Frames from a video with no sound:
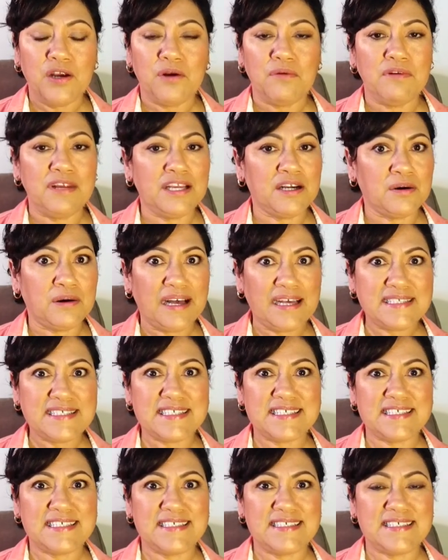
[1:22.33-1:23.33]

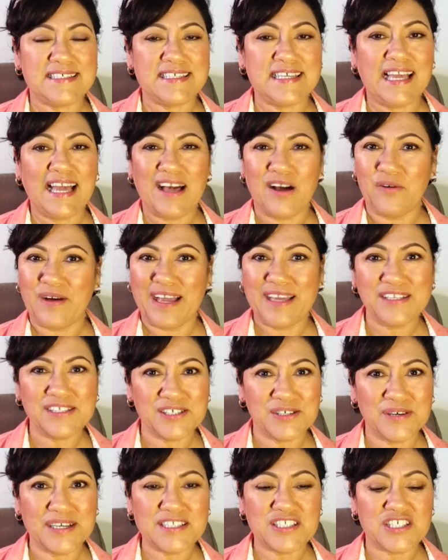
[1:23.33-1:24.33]
request to see how I
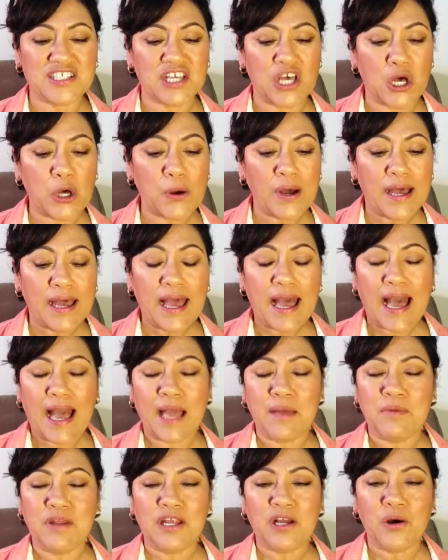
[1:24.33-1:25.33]
do it, so
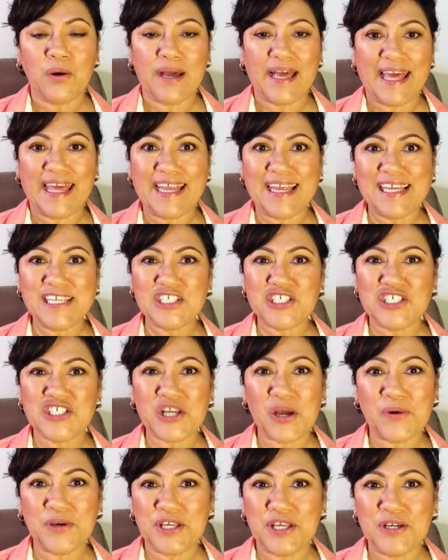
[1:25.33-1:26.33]
I'm gonna go ahead and
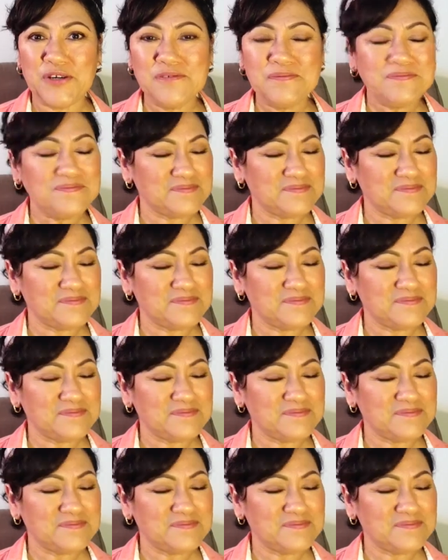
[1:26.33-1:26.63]
show you.